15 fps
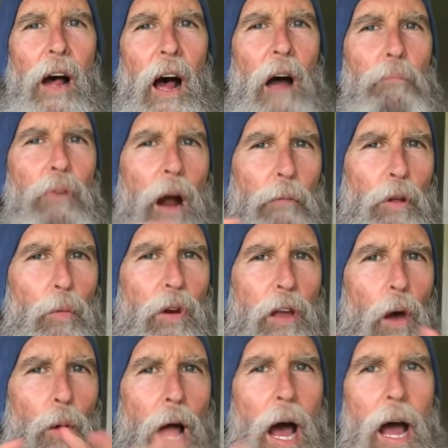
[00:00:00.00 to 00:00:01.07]
I probably would
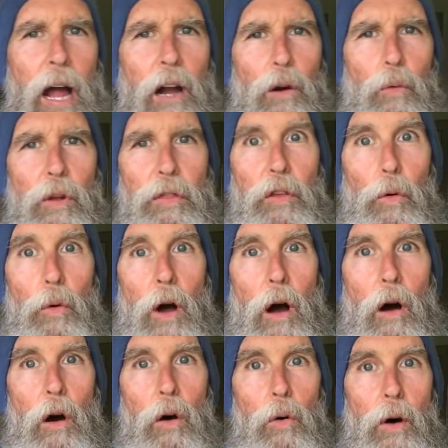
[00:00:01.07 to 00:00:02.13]
go higher with the
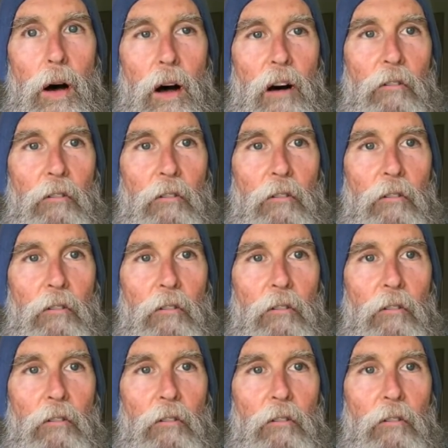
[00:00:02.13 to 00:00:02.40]
raw,